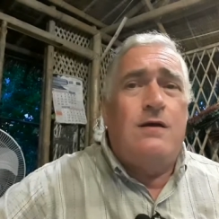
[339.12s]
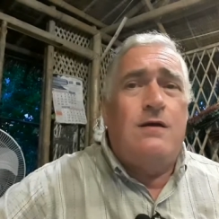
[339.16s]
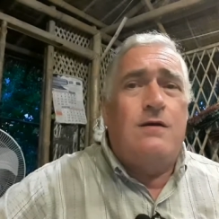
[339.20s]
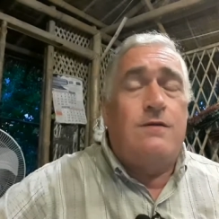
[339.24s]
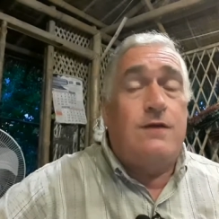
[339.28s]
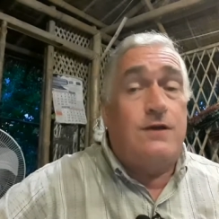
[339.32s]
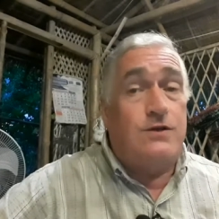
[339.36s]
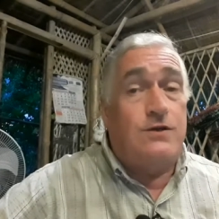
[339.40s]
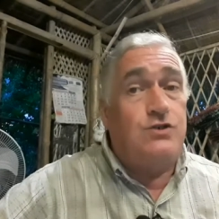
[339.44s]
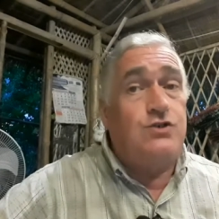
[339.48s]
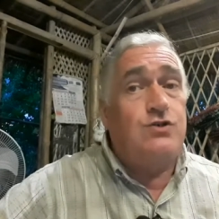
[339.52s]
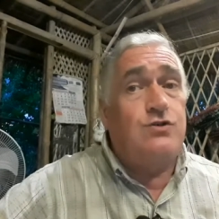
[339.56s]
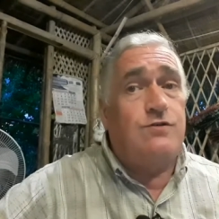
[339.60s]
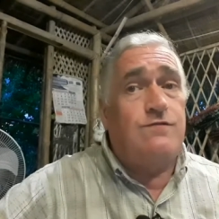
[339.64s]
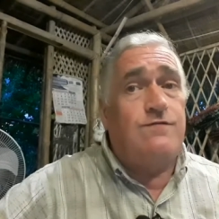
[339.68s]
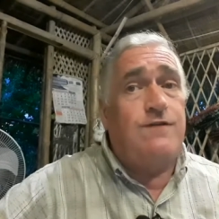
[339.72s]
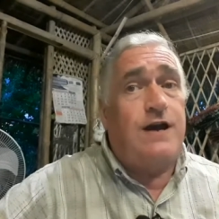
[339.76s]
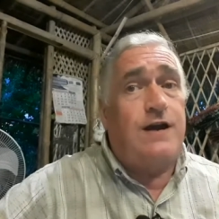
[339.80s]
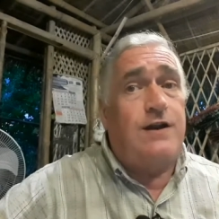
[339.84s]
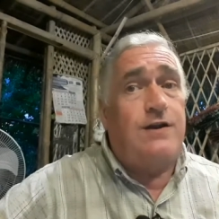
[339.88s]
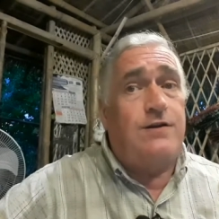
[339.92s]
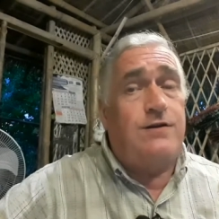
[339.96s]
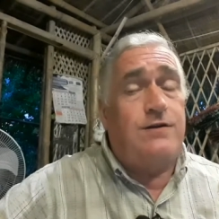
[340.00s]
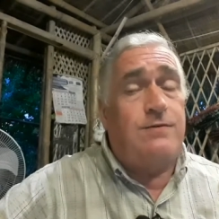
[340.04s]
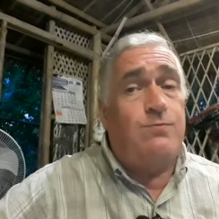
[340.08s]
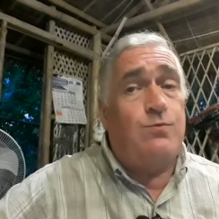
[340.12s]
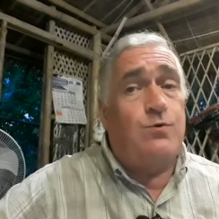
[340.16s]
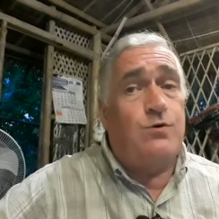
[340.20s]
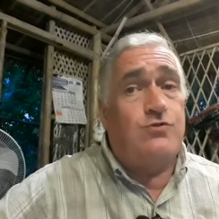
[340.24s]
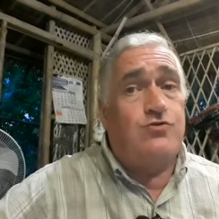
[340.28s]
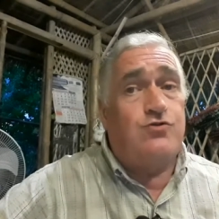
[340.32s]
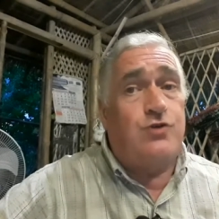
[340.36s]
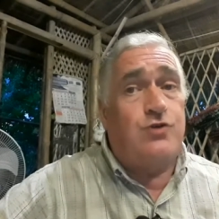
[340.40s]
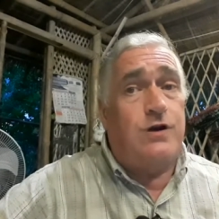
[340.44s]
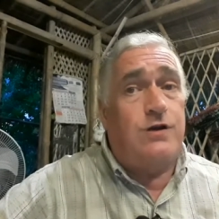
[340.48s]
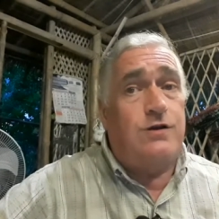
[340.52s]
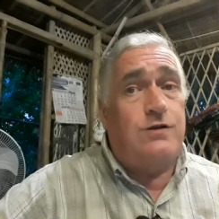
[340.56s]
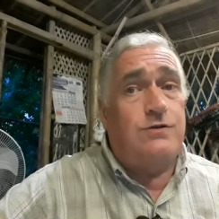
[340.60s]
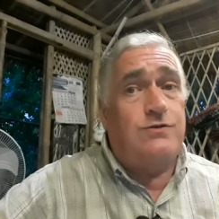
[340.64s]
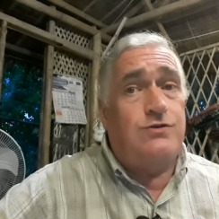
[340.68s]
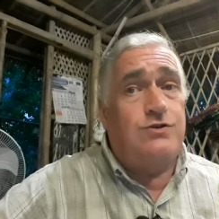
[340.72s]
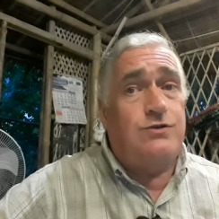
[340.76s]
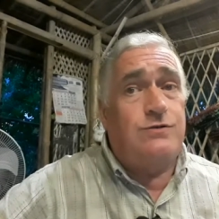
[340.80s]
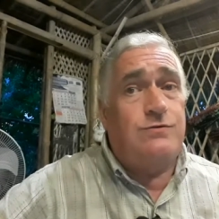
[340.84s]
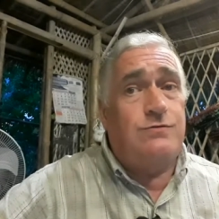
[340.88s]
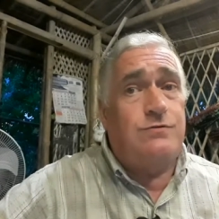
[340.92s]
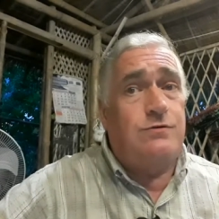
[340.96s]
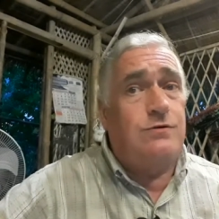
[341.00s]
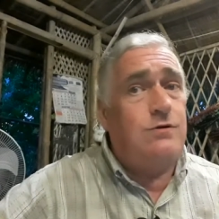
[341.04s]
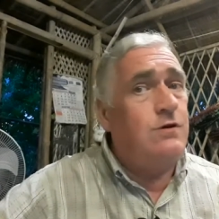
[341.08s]
They should have added more drainage.
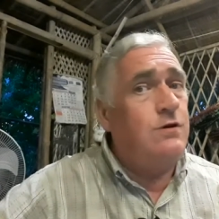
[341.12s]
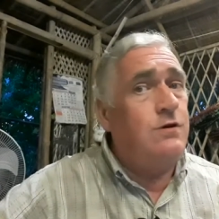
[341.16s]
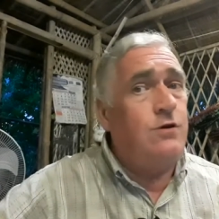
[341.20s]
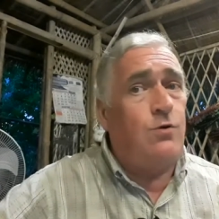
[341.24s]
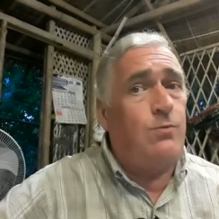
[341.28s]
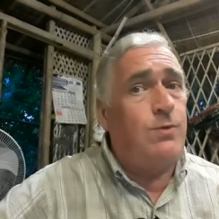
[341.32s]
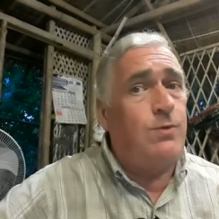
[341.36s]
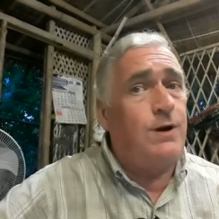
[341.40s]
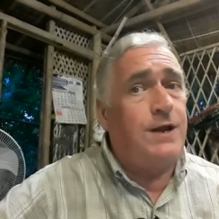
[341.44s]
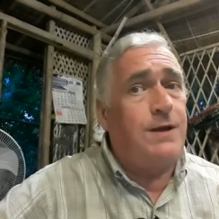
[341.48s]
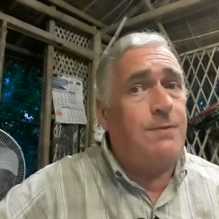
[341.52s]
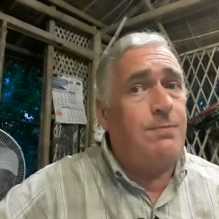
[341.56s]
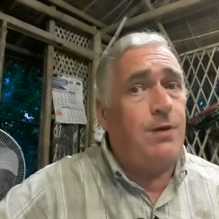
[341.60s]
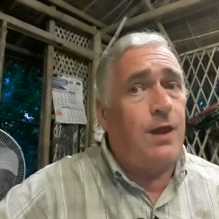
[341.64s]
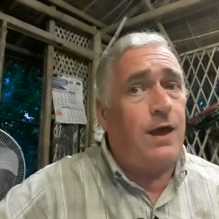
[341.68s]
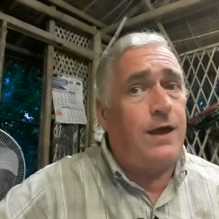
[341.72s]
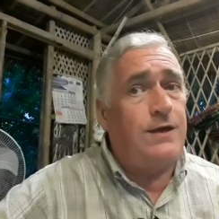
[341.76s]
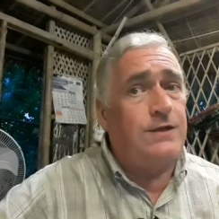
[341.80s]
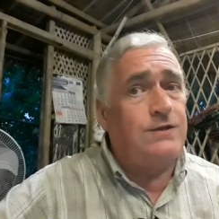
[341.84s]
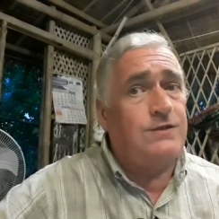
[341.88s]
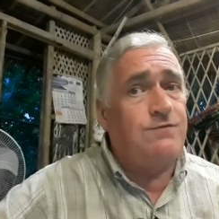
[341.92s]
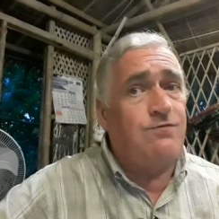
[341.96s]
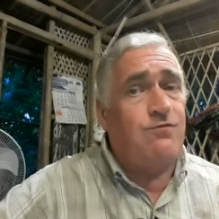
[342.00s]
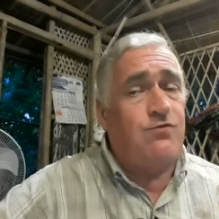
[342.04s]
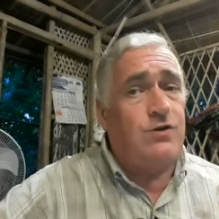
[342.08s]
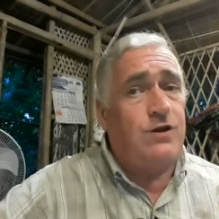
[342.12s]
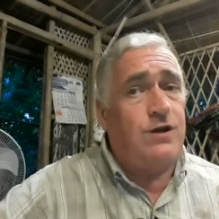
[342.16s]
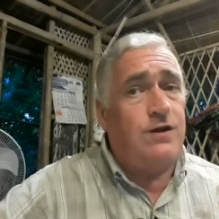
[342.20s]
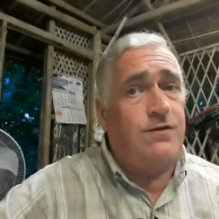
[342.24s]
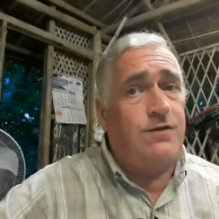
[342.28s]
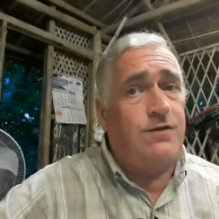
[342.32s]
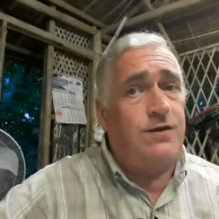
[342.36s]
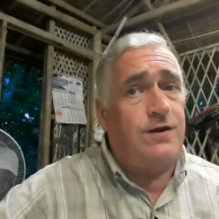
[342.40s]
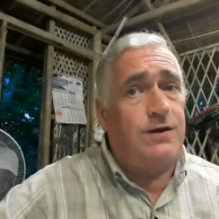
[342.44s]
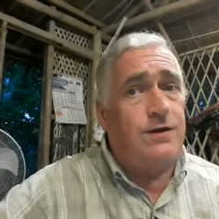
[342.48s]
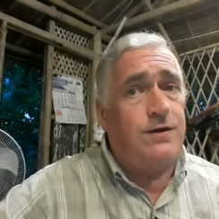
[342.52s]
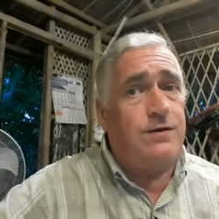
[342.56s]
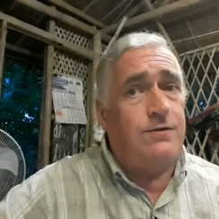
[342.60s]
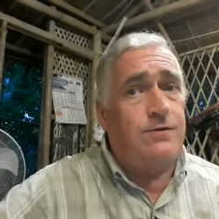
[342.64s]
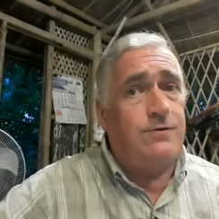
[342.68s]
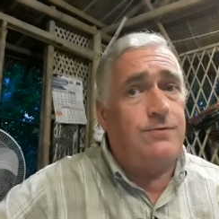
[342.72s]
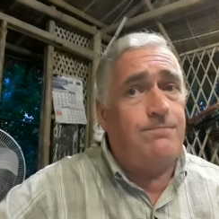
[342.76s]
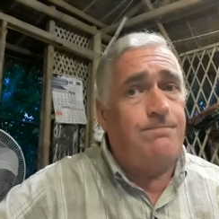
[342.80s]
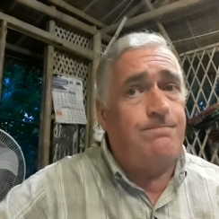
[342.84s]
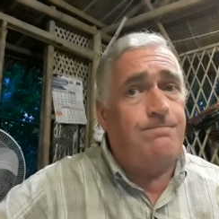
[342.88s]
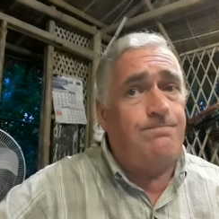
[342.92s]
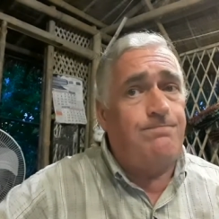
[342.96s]
Nobody plans for anything here.